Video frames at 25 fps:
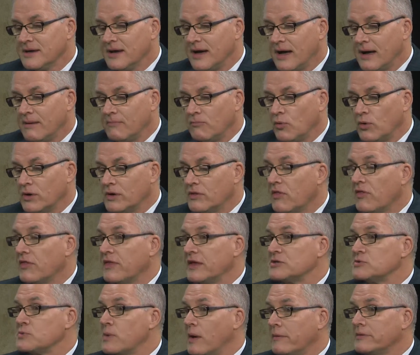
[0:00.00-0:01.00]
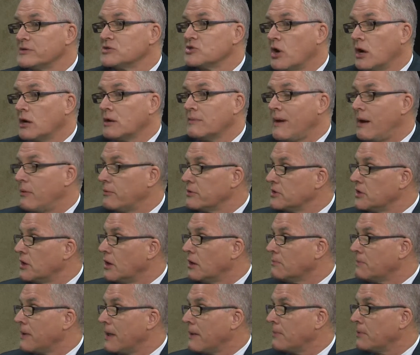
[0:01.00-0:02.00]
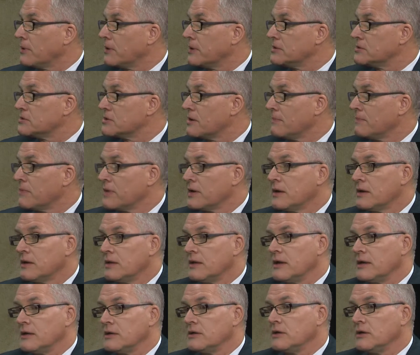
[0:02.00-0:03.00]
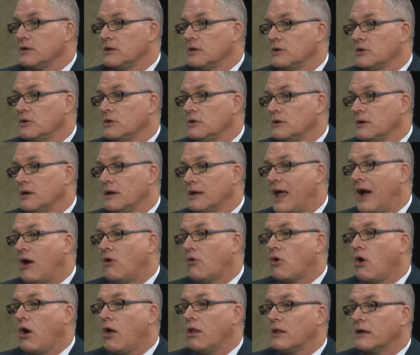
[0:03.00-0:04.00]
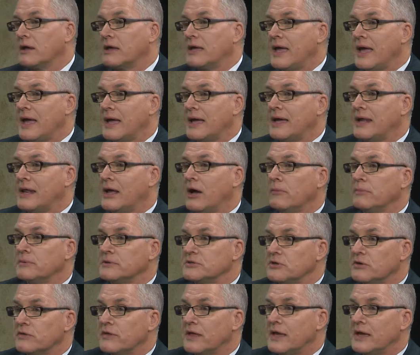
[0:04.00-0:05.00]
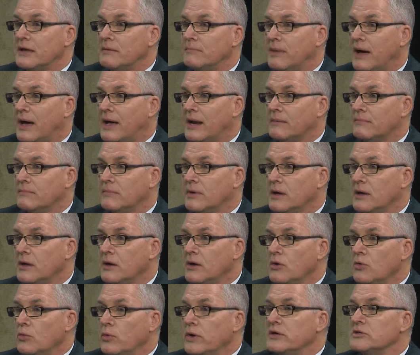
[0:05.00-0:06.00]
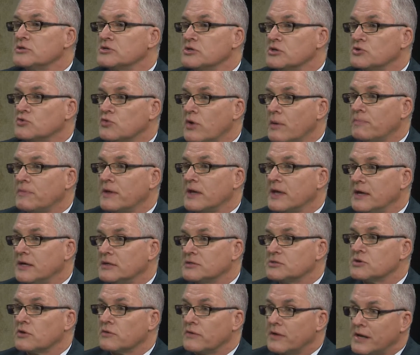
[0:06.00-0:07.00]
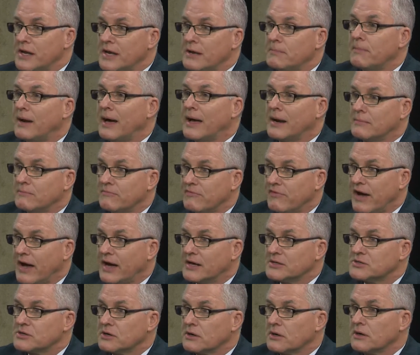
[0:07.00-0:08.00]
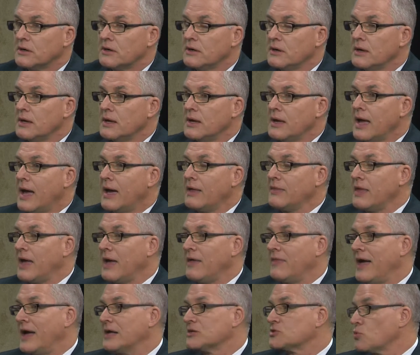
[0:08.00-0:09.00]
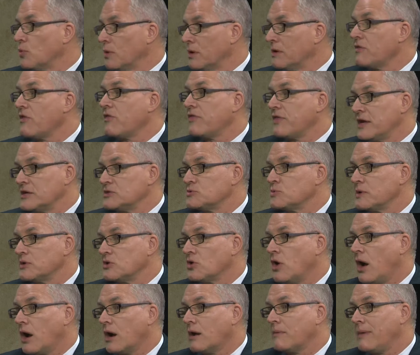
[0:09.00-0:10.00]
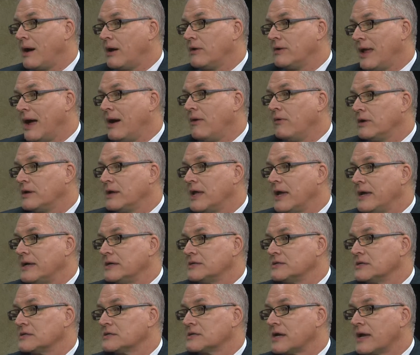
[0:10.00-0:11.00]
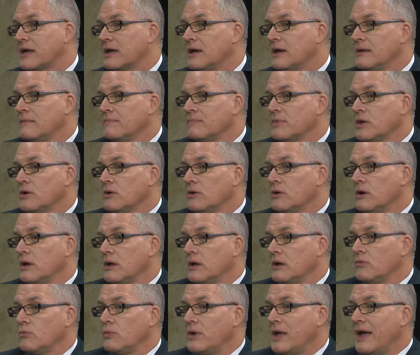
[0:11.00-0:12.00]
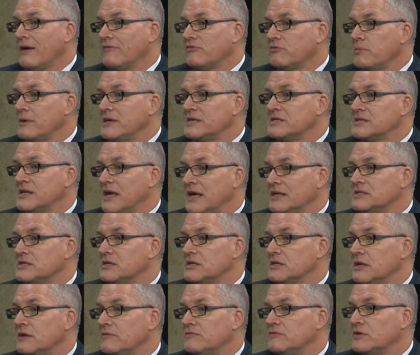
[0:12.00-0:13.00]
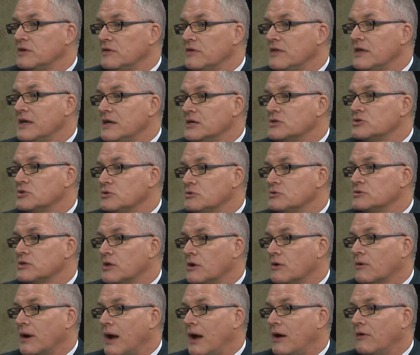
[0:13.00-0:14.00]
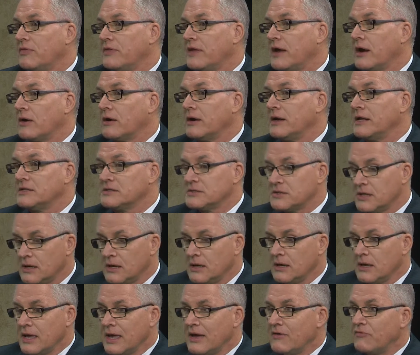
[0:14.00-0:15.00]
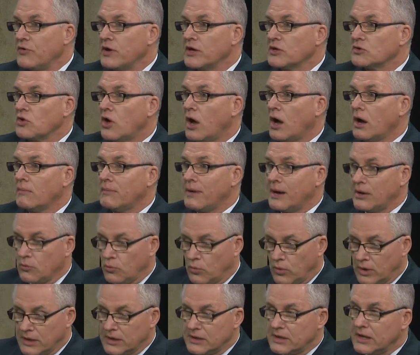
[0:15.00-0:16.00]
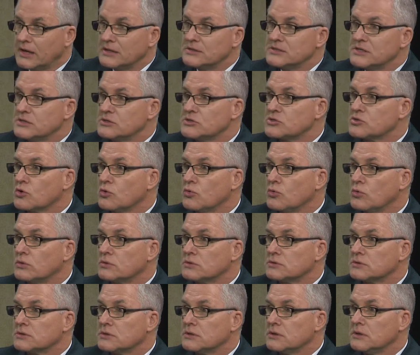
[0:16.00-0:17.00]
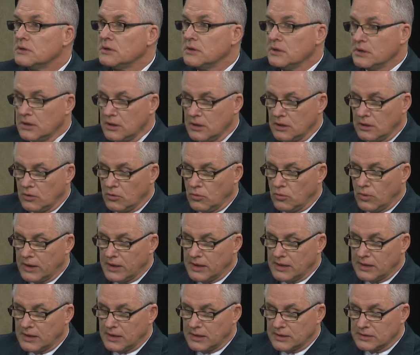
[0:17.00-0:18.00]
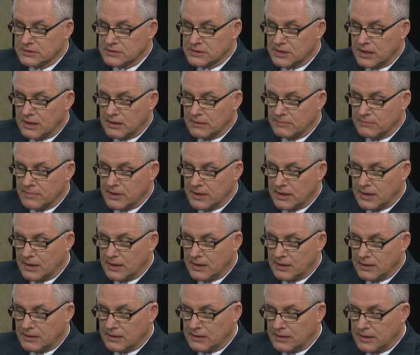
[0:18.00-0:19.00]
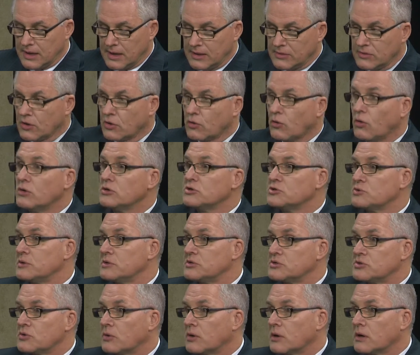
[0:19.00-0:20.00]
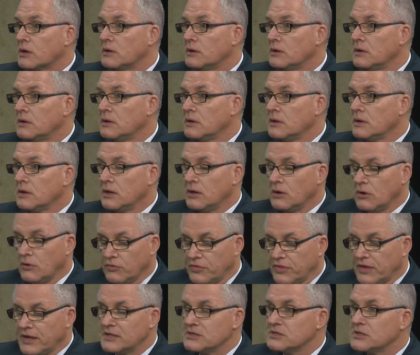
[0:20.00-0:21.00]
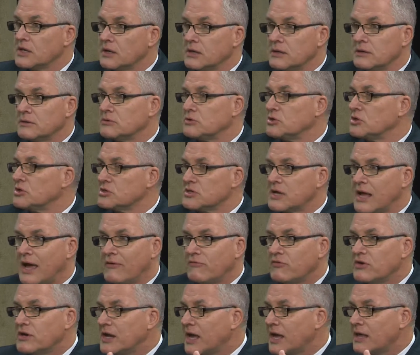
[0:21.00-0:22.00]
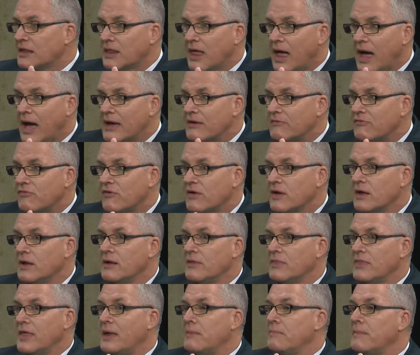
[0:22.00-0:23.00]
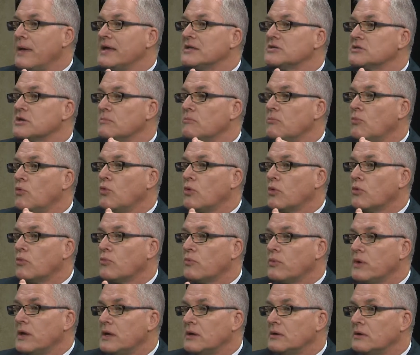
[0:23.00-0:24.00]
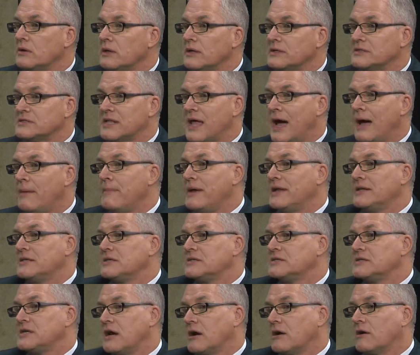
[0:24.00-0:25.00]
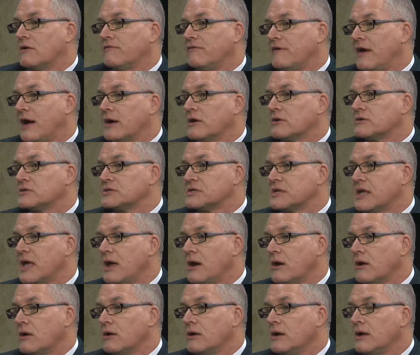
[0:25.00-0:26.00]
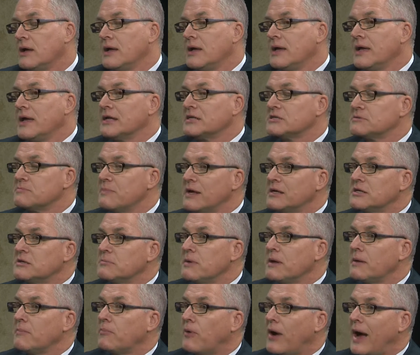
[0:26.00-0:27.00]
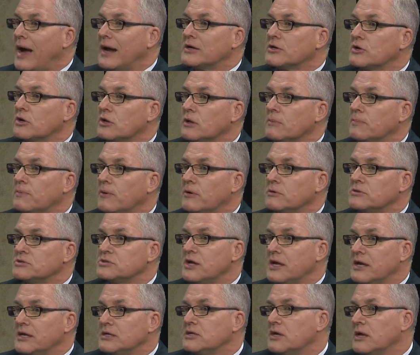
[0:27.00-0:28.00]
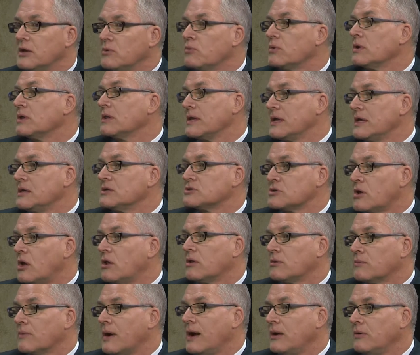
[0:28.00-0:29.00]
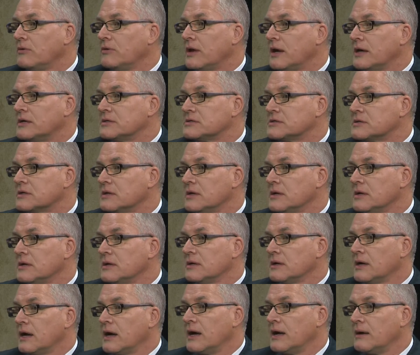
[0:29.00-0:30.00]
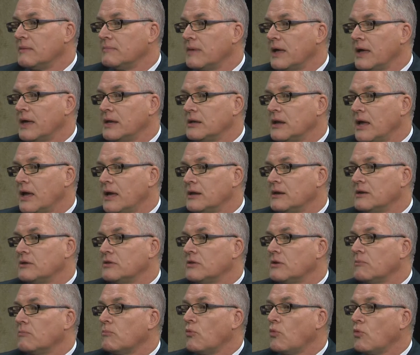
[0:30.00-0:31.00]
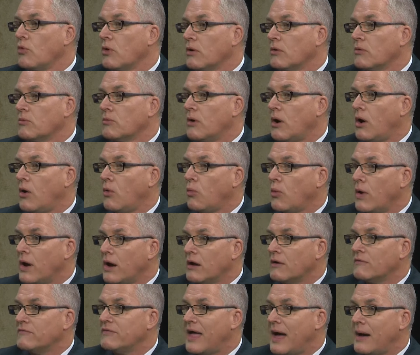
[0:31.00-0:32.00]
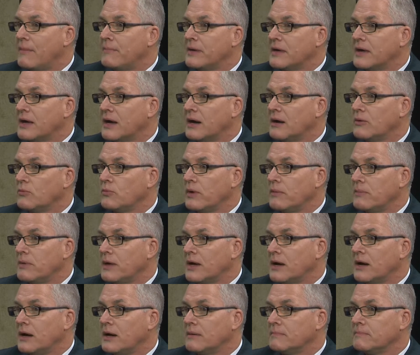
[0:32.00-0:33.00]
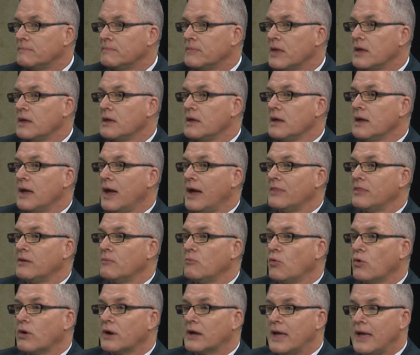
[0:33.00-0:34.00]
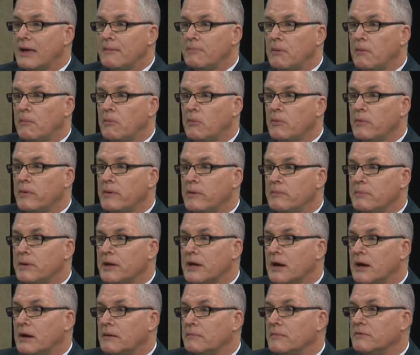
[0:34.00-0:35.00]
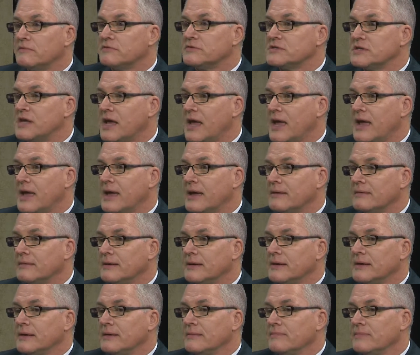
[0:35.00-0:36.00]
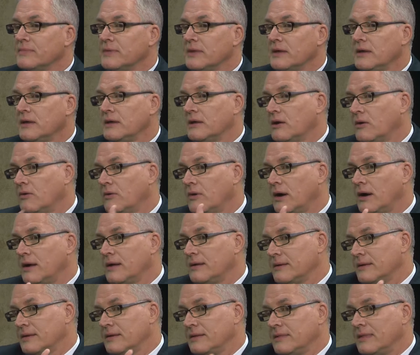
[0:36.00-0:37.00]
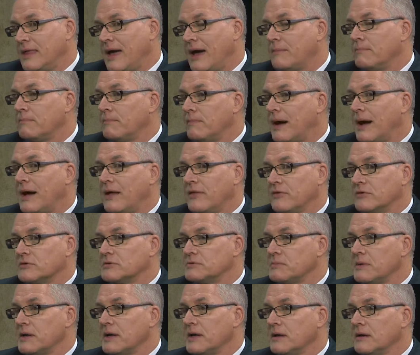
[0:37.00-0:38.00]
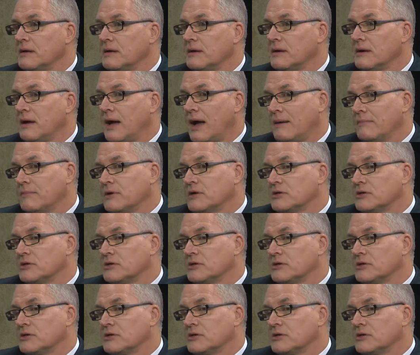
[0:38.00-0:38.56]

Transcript: Um, one of the things we always talked about with young people is the, eh, eh, an alcoholic can't get help until they hit bottom. We used to trip the kids so they'd hit bottom faster. Oh. and, and that's yeah. one of the things we talk about yeah. nowadays. It's yeah. like we have to be sensitive to the issues that are out there. And it's if we can talk about what it does in schools, you know, what it does um, uh, in the grocery store, right. you know, things that just everyday life right. that makes it more real. It's not meant to terrify or scare. Right. It's meant to be a practical approach to it. It really is all around us. Um, and and the more aware of that we become, and the more capable we become of saying, you know, that bothers me. Mm-hmm. I'm